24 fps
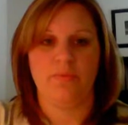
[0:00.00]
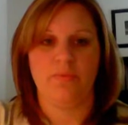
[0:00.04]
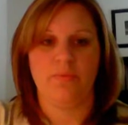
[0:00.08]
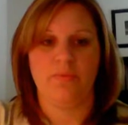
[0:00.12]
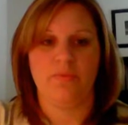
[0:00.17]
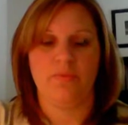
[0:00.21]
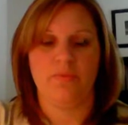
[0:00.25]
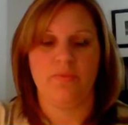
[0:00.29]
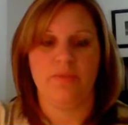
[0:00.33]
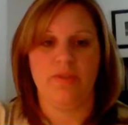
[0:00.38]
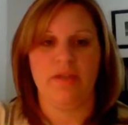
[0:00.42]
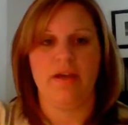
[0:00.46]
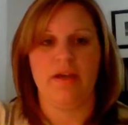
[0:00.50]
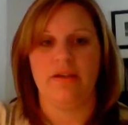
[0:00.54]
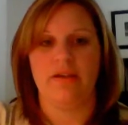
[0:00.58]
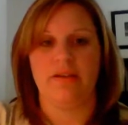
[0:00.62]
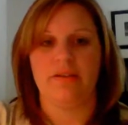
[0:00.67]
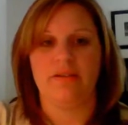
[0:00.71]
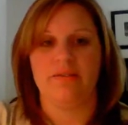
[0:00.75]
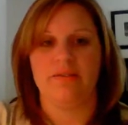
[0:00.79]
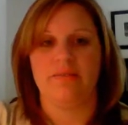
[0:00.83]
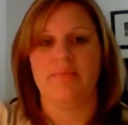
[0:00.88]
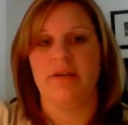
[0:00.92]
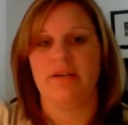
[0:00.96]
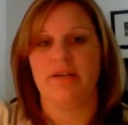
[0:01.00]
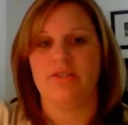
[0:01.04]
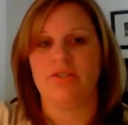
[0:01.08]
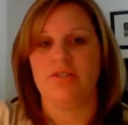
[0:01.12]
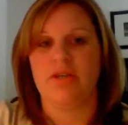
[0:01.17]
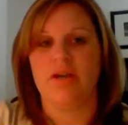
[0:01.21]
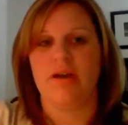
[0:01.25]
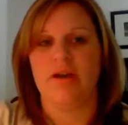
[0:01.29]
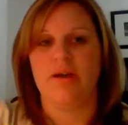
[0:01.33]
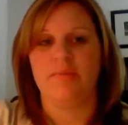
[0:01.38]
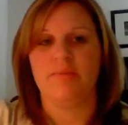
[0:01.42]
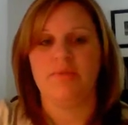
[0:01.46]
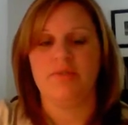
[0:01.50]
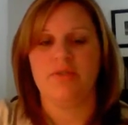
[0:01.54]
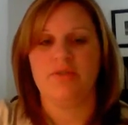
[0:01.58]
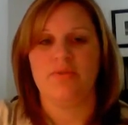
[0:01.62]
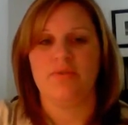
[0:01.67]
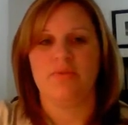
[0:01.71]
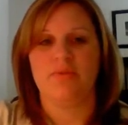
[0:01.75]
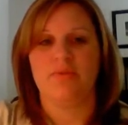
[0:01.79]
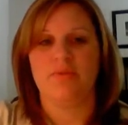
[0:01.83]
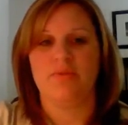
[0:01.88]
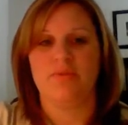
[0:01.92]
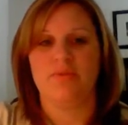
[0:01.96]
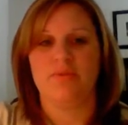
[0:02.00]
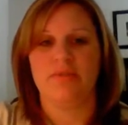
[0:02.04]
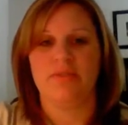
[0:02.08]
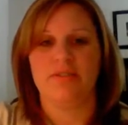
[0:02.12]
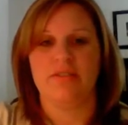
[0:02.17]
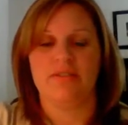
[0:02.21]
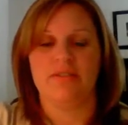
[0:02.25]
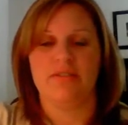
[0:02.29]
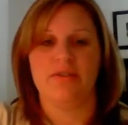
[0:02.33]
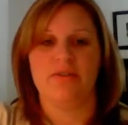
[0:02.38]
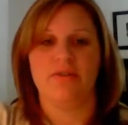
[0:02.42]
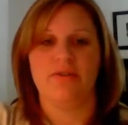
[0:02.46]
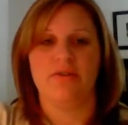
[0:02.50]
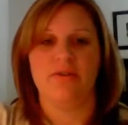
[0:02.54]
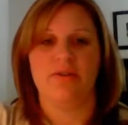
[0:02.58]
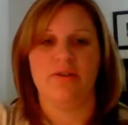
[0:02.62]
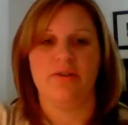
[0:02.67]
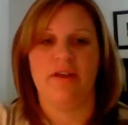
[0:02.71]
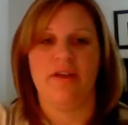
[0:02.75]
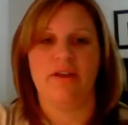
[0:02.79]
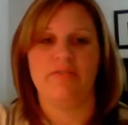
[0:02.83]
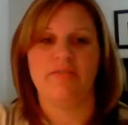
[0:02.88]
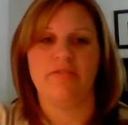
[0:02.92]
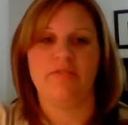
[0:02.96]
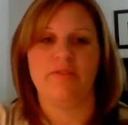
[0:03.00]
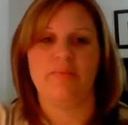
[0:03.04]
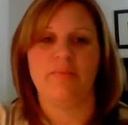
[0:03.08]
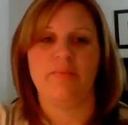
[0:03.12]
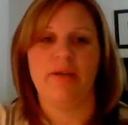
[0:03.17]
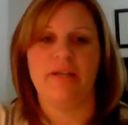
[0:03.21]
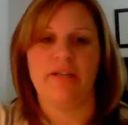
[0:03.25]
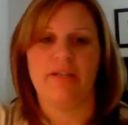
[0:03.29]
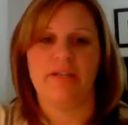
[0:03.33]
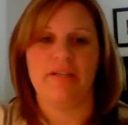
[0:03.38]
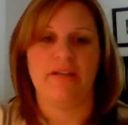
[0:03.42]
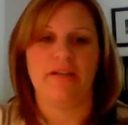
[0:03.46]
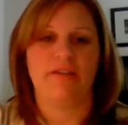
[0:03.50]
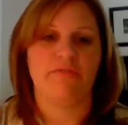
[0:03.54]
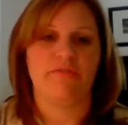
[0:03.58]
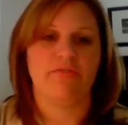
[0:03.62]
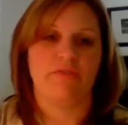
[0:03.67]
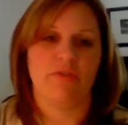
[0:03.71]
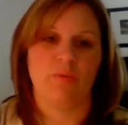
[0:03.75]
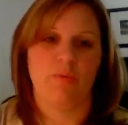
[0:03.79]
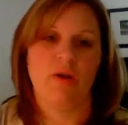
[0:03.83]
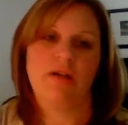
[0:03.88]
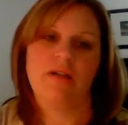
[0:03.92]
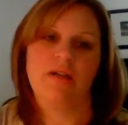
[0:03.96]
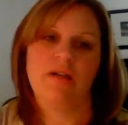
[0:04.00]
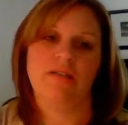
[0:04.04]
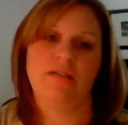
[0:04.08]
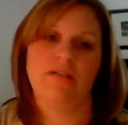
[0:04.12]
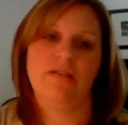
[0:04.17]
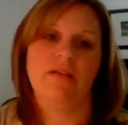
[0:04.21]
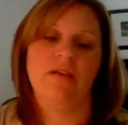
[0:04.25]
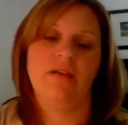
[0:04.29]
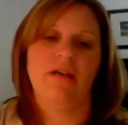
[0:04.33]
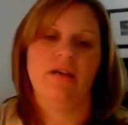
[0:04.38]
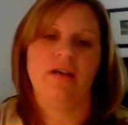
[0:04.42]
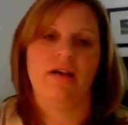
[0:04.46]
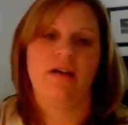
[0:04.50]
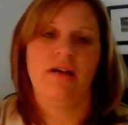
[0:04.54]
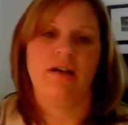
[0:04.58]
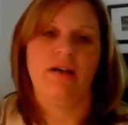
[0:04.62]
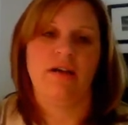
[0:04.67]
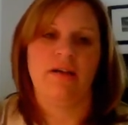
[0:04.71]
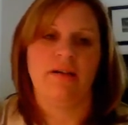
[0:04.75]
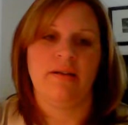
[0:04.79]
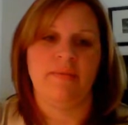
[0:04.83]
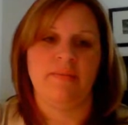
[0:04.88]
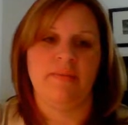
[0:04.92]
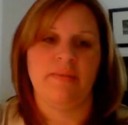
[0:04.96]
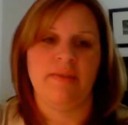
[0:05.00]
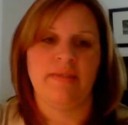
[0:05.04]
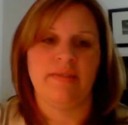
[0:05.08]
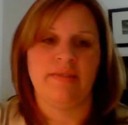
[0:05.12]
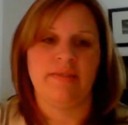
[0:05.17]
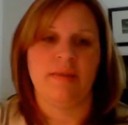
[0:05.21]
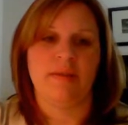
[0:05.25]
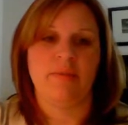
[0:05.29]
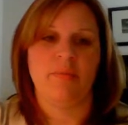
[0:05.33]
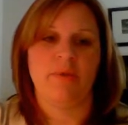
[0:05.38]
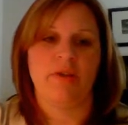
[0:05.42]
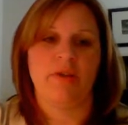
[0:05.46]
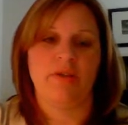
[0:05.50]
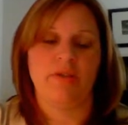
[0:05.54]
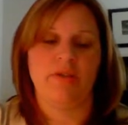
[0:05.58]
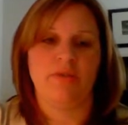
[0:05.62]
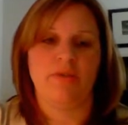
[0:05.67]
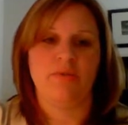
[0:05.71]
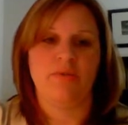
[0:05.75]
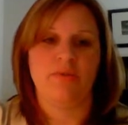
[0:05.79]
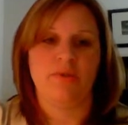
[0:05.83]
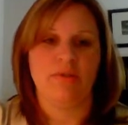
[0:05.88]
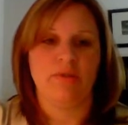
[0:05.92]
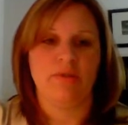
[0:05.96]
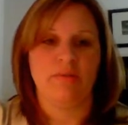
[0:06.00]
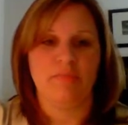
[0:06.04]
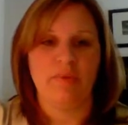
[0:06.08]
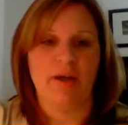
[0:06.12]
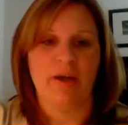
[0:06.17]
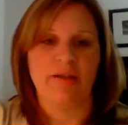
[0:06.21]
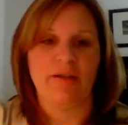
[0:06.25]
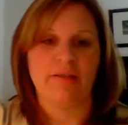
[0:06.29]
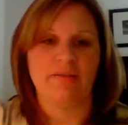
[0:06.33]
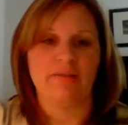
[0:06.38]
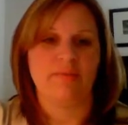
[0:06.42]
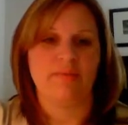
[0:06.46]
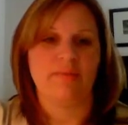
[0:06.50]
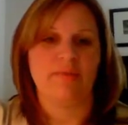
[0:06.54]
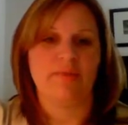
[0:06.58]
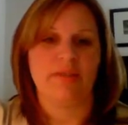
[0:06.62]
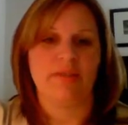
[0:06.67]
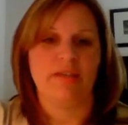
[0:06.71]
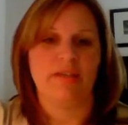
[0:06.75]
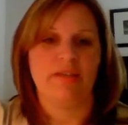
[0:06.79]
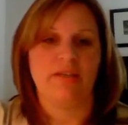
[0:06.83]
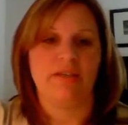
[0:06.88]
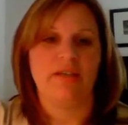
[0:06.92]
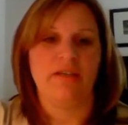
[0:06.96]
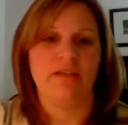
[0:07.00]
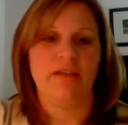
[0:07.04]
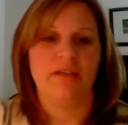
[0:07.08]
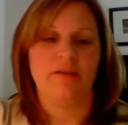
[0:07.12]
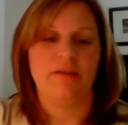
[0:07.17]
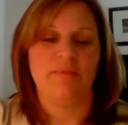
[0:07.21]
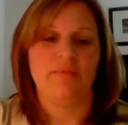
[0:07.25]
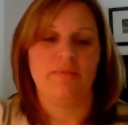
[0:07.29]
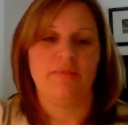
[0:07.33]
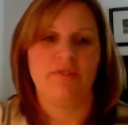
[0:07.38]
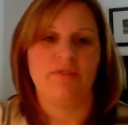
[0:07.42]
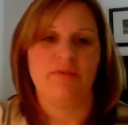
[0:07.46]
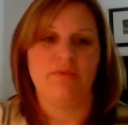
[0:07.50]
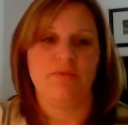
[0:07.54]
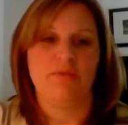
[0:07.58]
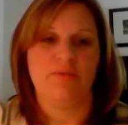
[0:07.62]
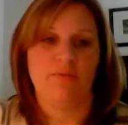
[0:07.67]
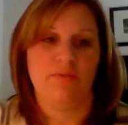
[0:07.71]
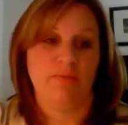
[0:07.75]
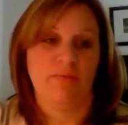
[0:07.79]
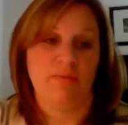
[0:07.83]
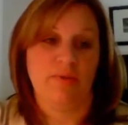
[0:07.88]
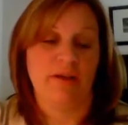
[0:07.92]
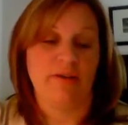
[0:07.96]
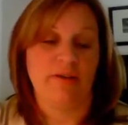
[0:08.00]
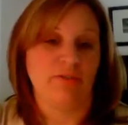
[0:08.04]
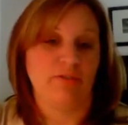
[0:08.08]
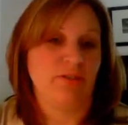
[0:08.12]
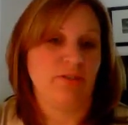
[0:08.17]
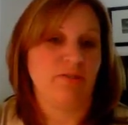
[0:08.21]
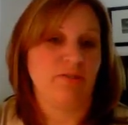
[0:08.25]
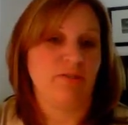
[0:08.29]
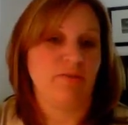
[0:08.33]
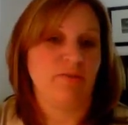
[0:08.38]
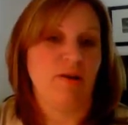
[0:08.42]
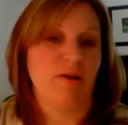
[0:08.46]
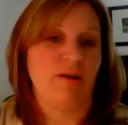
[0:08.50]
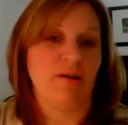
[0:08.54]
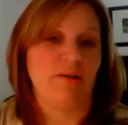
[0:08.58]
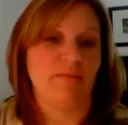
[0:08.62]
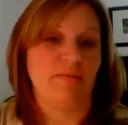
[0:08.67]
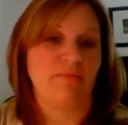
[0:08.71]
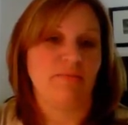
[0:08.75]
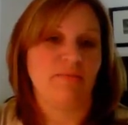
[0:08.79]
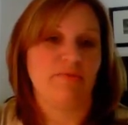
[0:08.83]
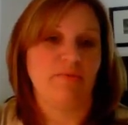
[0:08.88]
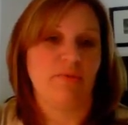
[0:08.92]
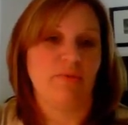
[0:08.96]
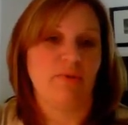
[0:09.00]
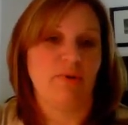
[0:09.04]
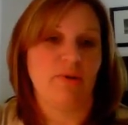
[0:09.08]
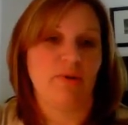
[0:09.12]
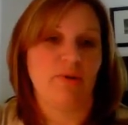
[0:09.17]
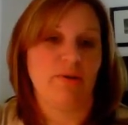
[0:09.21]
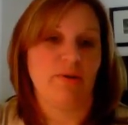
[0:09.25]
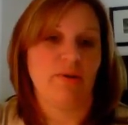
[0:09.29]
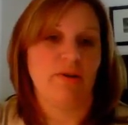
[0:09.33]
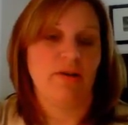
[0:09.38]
that is my job to consider everybody and everyone as someone who could possibly be out to do harm for